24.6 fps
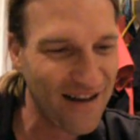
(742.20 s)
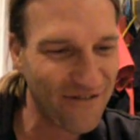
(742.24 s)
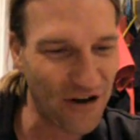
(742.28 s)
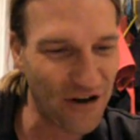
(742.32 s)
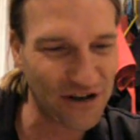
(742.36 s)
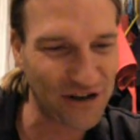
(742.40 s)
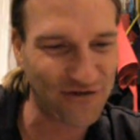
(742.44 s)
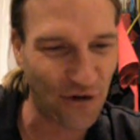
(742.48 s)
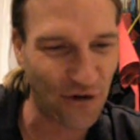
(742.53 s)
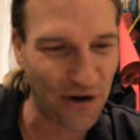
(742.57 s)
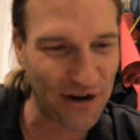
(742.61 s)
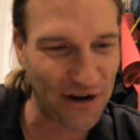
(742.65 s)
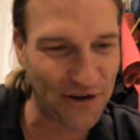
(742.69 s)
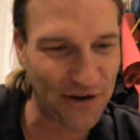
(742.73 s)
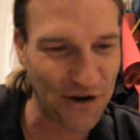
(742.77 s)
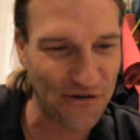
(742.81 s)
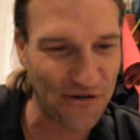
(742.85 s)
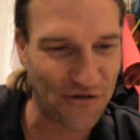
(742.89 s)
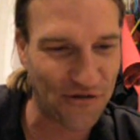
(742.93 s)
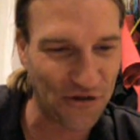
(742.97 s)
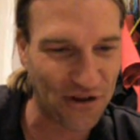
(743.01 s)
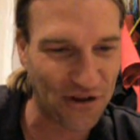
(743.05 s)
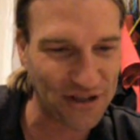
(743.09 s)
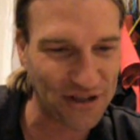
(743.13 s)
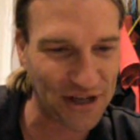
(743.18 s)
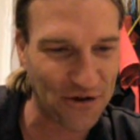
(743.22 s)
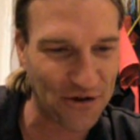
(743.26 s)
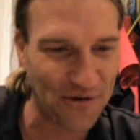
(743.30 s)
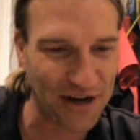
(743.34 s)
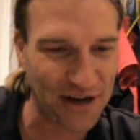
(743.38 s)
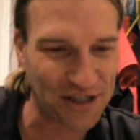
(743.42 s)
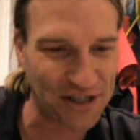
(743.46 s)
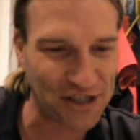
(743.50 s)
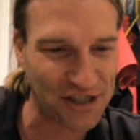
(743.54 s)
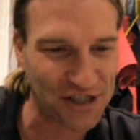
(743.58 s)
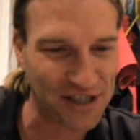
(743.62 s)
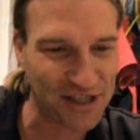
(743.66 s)
Verse 42, for the
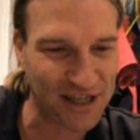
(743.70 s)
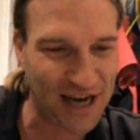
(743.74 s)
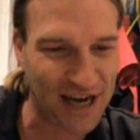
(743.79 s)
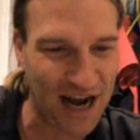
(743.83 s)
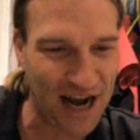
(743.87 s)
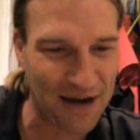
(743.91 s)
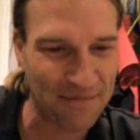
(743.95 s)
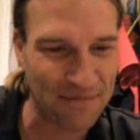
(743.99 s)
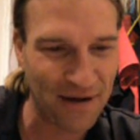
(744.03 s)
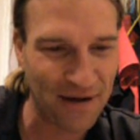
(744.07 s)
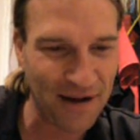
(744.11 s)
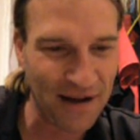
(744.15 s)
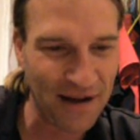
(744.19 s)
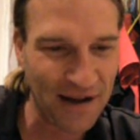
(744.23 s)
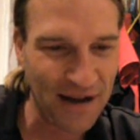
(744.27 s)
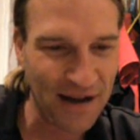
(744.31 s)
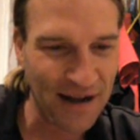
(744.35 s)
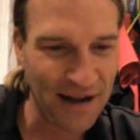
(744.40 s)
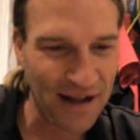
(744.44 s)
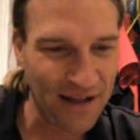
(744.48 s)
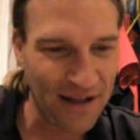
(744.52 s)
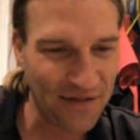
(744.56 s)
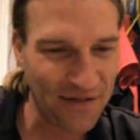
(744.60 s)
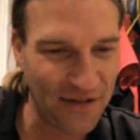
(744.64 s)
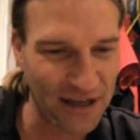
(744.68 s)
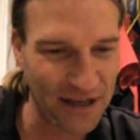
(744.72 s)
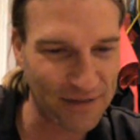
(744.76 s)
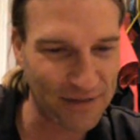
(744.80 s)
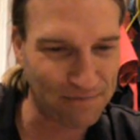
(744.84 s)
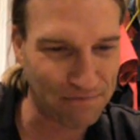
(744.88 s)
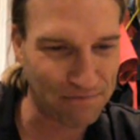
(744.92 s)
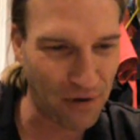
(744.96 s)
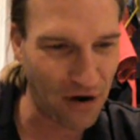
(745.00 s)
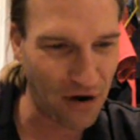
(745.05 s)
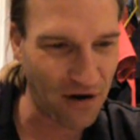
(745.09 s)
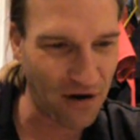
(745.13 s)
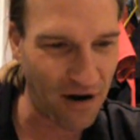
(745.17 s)
generations to come, this
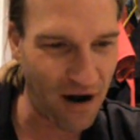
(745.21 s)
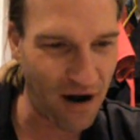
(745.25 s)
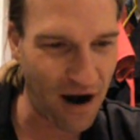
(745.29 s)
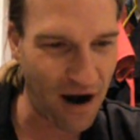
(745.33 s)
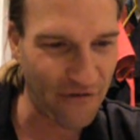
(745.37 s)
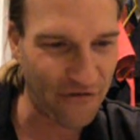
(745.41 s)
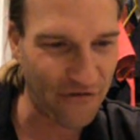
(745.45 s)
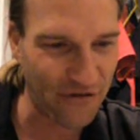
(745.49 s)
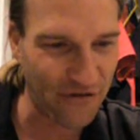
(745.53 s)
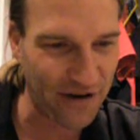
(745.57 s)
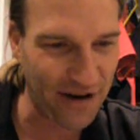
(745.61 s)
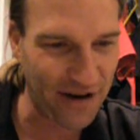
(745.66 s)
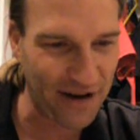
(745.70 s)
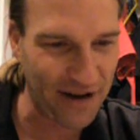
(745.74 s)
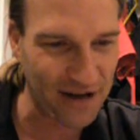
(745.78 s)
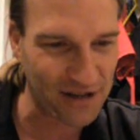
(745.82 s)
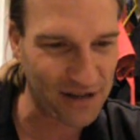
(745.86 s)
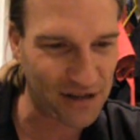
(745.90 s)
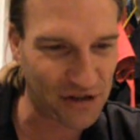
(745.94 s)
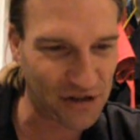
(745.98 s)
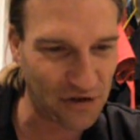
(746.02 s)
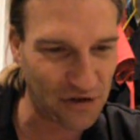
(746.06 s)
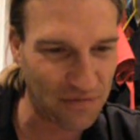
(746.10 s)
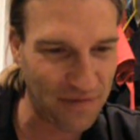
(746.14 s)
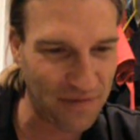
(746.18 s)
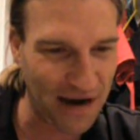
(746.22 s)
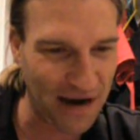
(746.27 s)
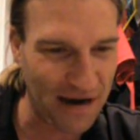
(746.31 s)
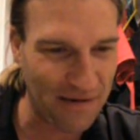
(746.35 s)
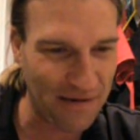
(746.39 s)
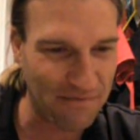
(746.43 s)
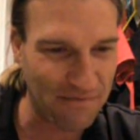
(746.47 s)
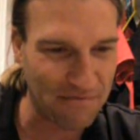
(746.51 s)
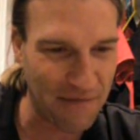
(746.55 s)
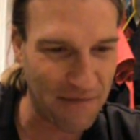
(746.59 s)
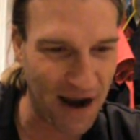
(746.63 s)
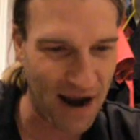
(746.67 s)
burnt offering is to
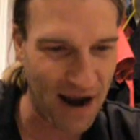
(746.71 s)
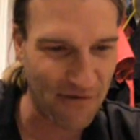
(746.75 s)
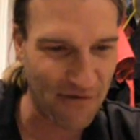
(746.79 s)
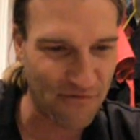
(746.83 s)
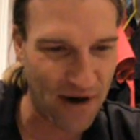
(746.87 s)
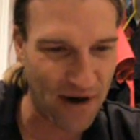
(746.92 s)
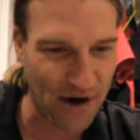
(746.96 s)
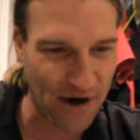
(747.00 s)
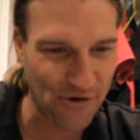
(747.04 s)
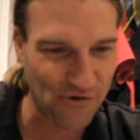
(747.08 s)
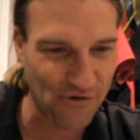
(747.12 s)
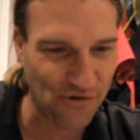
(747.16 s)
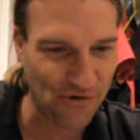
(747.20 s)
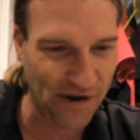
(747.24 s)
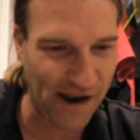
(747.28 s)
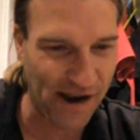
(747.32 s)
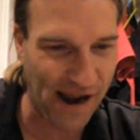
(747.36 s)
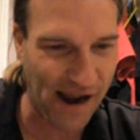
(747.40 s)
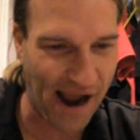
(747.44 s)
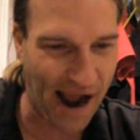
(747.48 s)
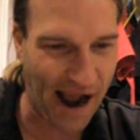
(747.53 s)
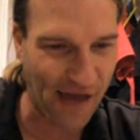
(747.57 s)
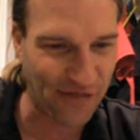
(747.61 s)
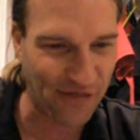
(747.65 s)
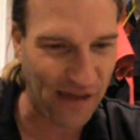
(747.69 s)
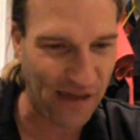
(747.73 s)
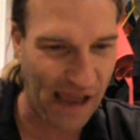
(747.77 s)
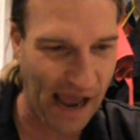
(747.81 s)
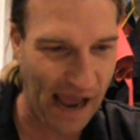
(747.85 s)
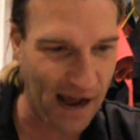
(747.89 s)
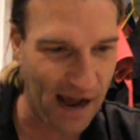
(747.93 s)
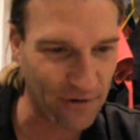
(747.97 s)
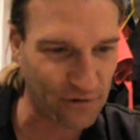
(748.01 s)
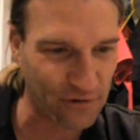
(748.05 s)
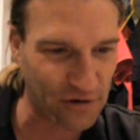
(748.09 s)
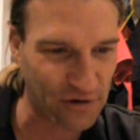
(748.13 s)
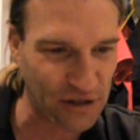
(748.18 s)
me made regularly at the
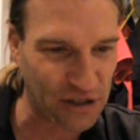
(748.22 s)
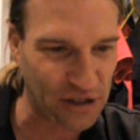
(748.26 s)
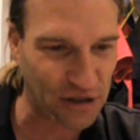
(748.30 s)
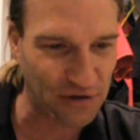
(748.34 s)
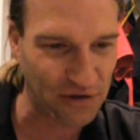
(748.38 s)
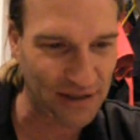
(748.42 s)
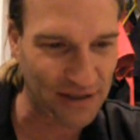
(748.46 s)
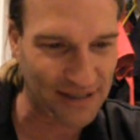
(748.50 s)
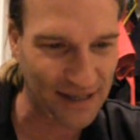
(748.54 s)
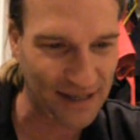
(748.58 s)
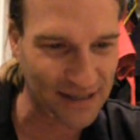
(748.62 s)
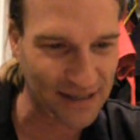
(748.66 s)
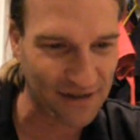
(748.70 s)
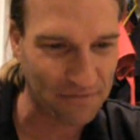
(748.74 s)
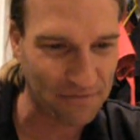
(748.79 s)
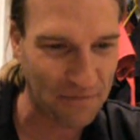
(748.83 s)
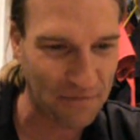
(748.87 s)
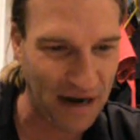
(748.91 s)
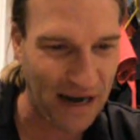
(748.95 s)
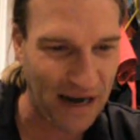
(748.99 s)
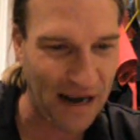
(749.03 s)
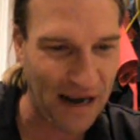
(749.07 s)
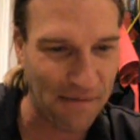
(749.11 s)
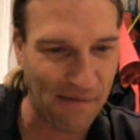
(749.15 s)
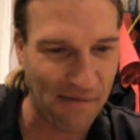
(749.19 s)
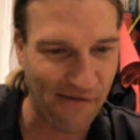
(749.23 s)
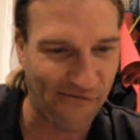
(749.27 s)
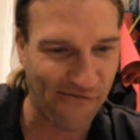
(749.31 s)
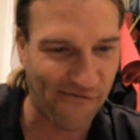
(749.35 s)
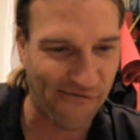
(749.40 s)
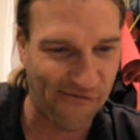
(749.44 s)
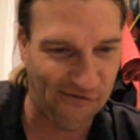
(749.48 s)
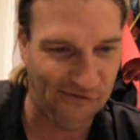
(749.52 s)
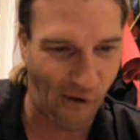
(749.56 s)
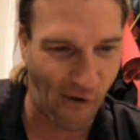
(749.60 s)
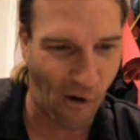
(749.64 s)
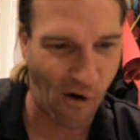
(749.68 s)
entrance to the tent of meeting
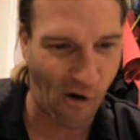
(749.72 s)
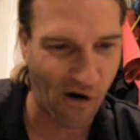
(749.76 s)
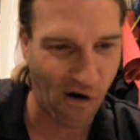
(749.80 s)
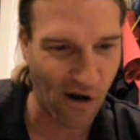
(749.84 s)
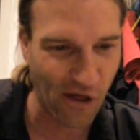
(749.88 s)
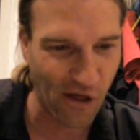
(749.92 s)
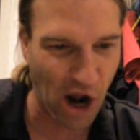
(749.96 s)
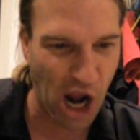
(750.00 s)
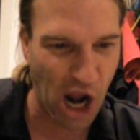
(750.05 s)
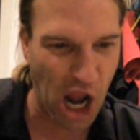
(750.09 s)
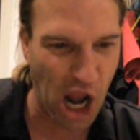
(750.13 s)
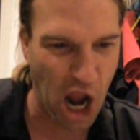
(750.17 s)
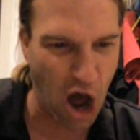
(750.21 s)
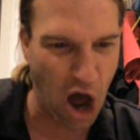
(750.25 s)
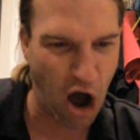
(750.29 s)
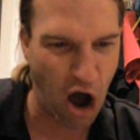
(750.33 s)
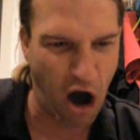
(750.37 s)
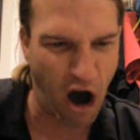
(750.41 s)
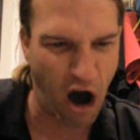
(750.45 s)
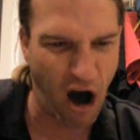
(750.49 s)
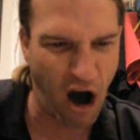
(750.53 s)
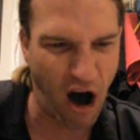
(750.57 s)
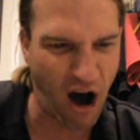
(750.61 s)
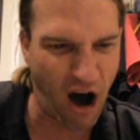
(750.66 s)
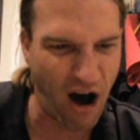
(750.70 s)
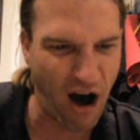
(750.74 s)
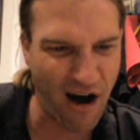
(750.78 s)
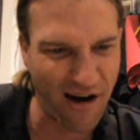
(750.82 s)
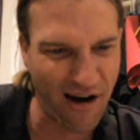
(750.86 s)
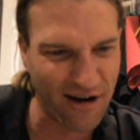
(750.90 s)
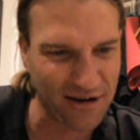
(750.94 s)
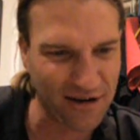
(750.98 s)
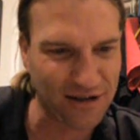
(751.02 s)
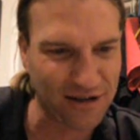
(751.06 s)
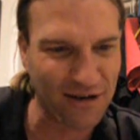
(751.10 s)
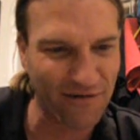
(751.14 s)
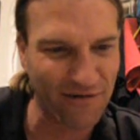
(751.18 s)
before the
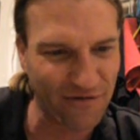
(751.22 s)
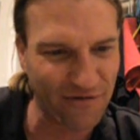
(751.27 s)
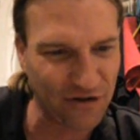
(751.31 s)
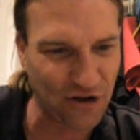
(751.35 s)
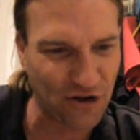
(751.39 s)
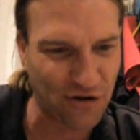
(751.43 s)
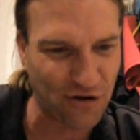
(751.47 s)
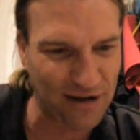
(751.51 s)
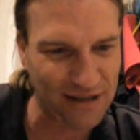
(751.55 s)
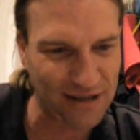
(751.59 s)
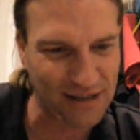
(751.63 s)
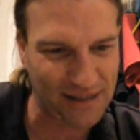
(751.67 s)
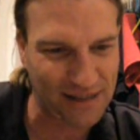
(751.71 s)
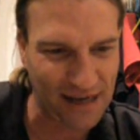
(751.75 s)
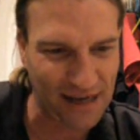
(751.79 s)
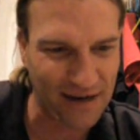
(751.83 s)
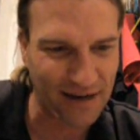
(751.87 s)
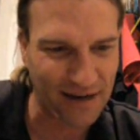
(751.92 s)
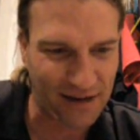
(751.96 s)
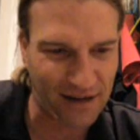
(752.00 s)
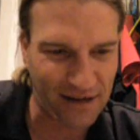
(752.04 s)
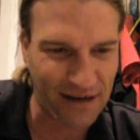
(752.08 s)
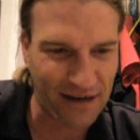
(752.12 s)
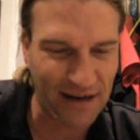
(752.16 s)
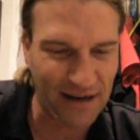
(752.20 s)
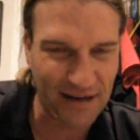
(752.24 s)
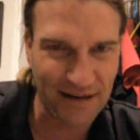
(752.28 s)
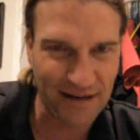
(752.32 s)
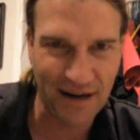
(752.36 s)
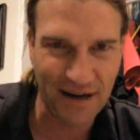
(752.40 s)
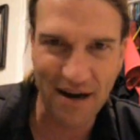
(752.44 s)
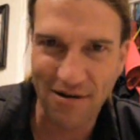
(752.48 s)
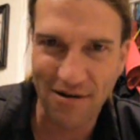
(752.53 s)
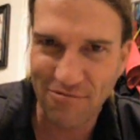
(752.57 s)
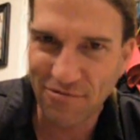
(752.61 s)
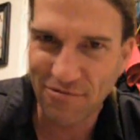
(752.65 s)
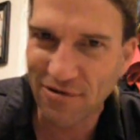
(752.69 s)
Lord, even though he's technically
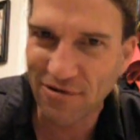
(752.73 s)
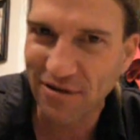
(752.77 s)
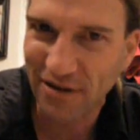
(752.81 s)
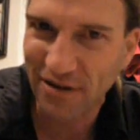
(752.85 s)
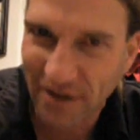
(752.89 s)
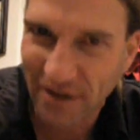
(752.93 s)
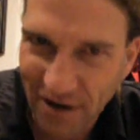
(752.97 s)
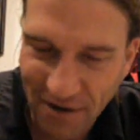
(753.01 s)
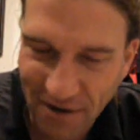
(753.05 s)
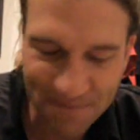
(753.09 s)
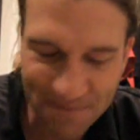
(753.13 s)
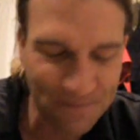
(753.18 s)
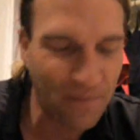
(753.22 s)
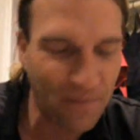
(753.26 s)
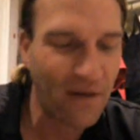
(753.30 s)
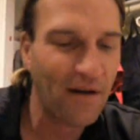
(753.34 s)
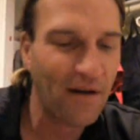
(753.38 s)
not really there.